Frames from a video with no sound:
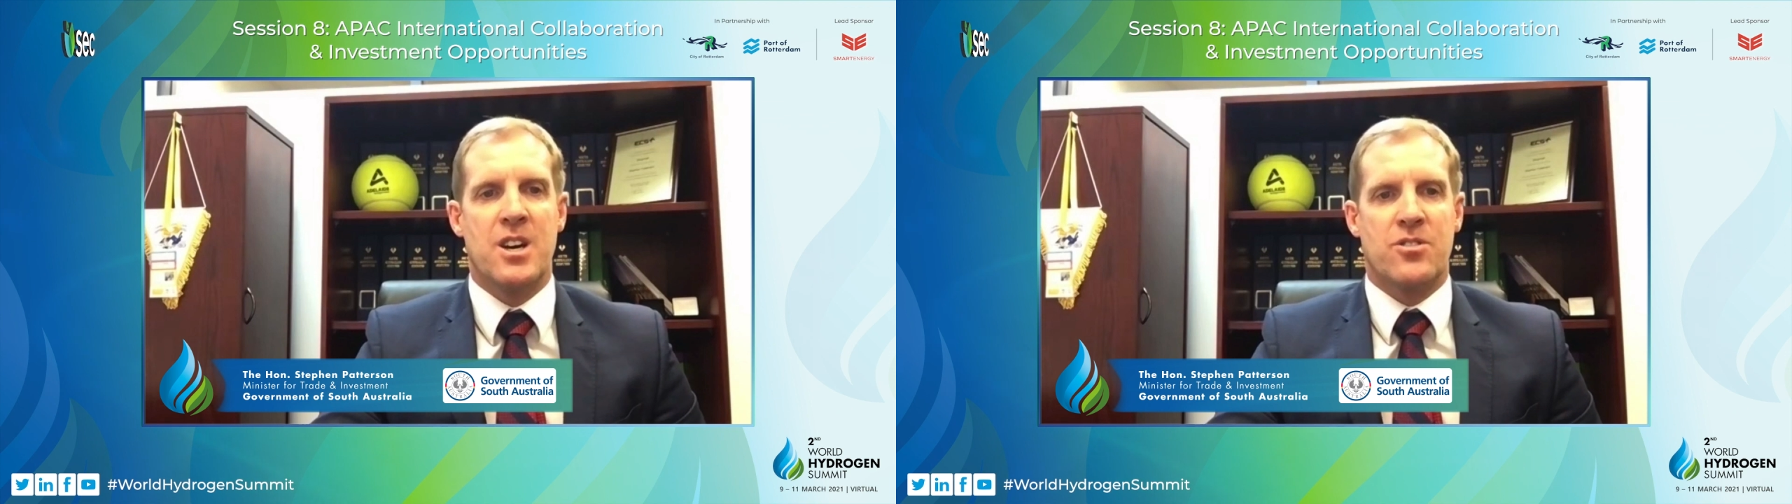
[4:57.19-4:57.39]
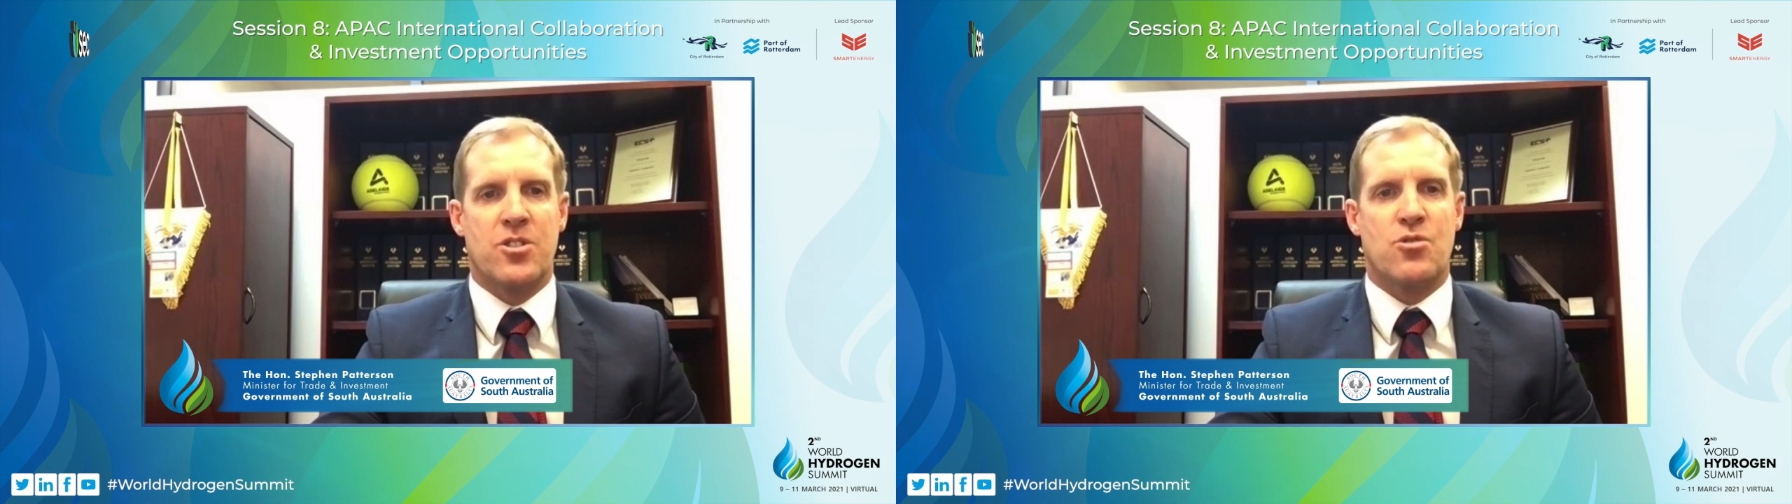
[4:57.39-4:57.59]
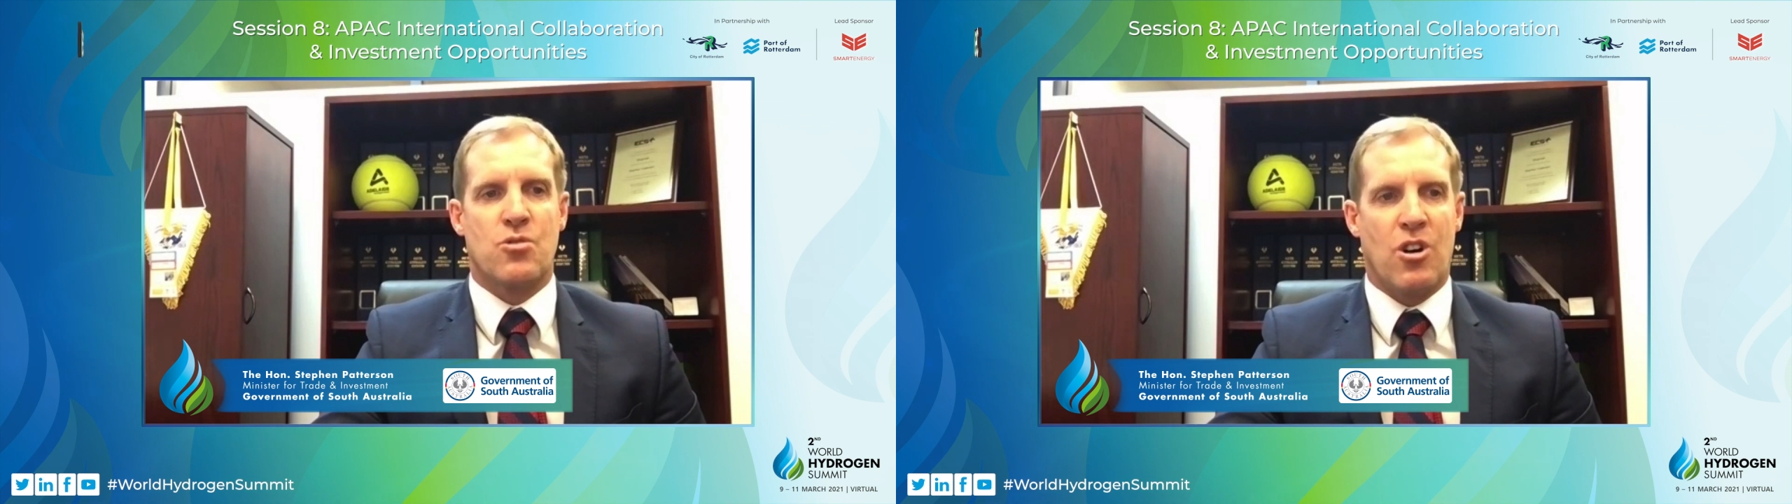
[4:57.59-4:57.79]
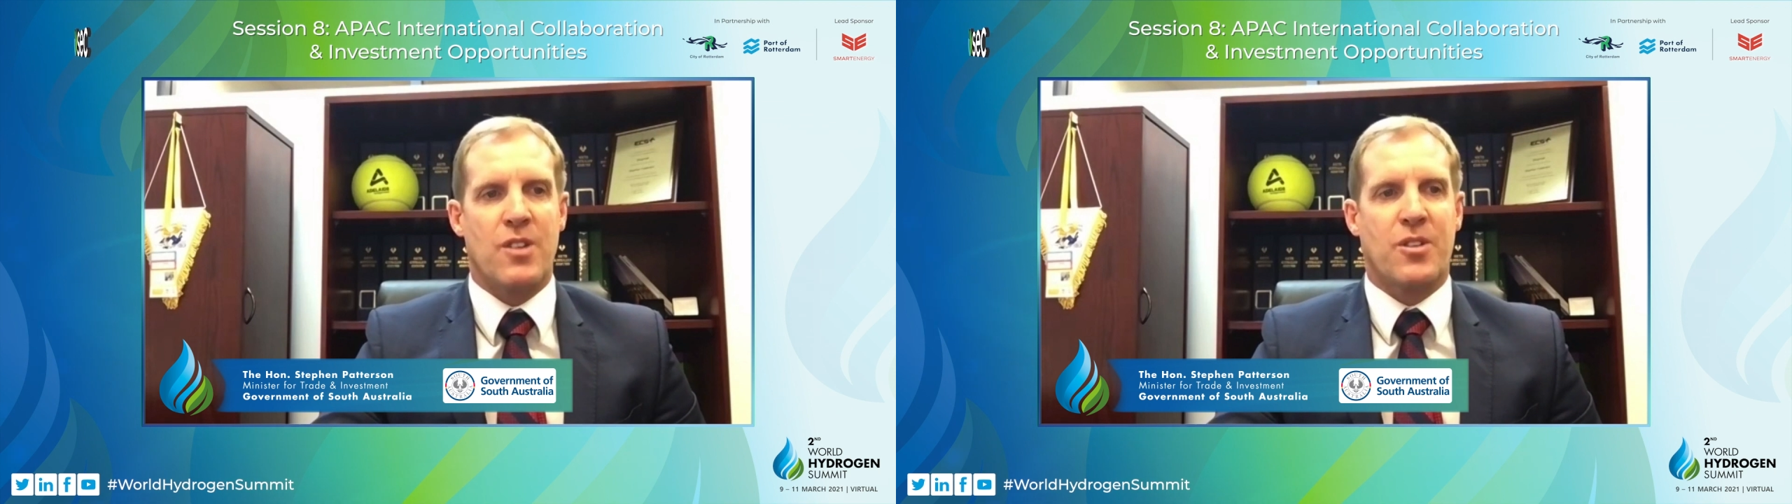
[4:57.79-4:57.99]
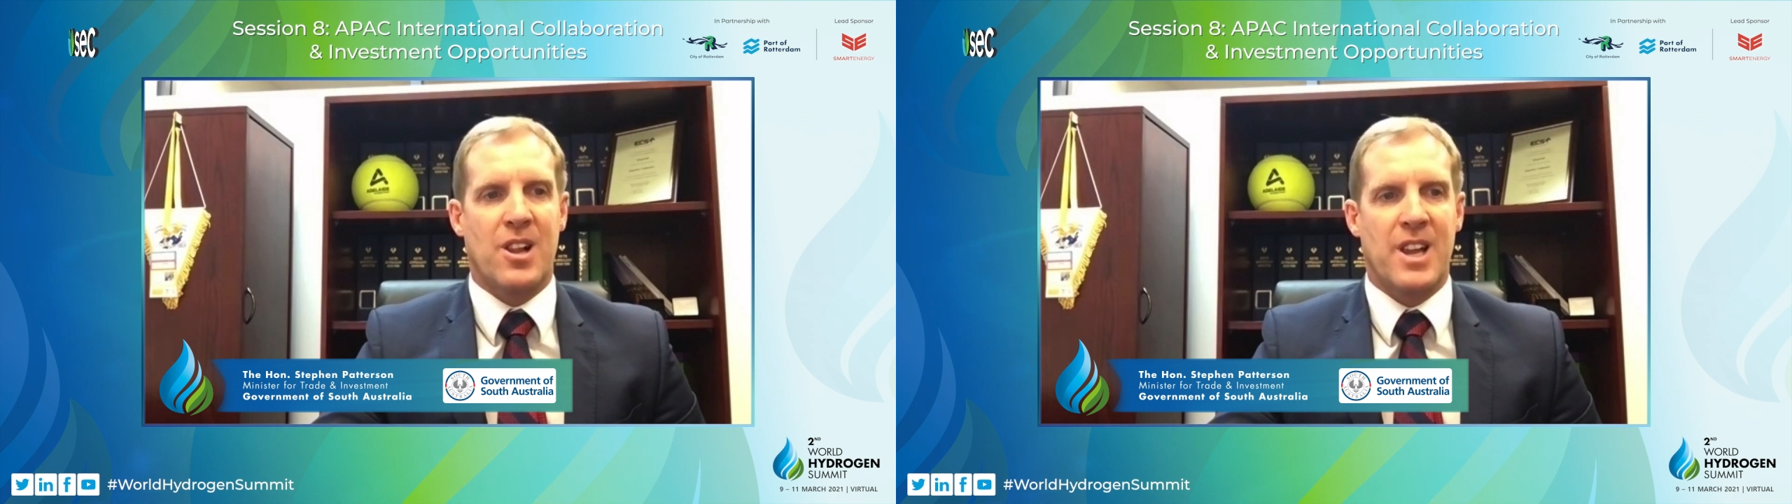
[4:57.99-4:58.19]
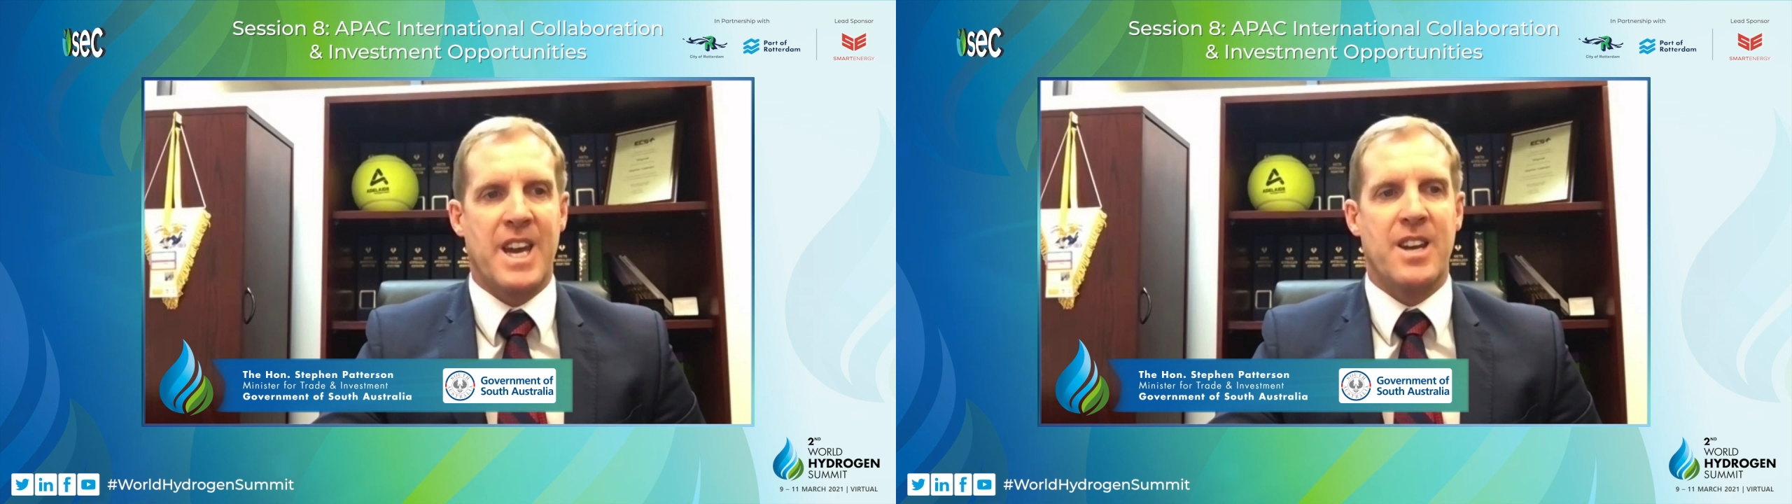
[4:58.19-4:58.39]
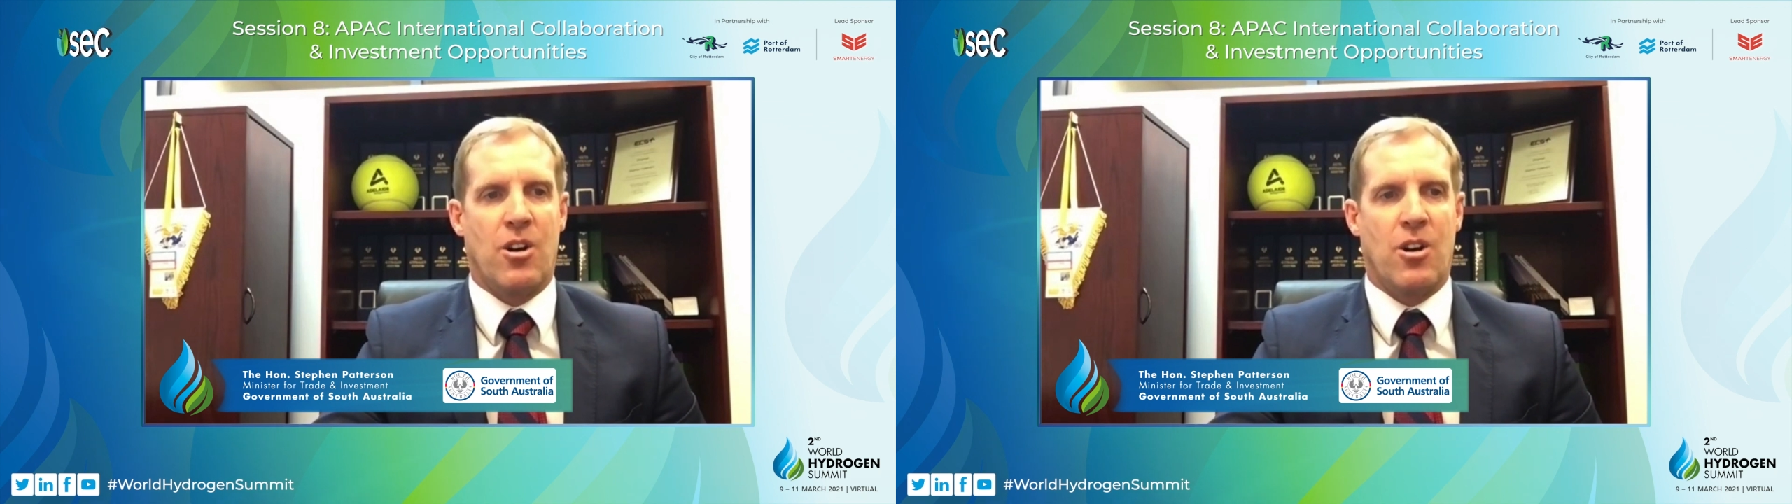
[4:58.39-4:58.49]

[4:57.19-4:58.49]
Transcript: to drive clean